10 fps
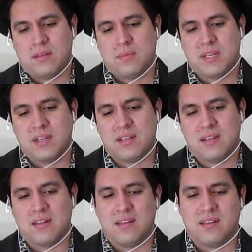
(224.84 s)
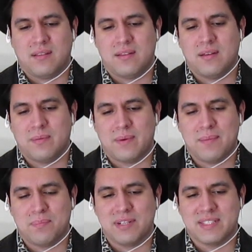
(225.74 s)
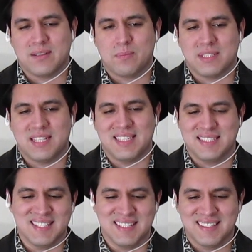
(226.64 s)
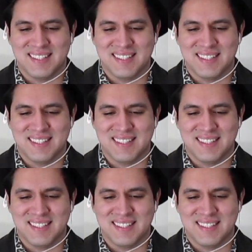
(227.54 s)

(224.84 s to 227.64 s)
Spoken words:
Am I gonna get like a rap breakdown, please?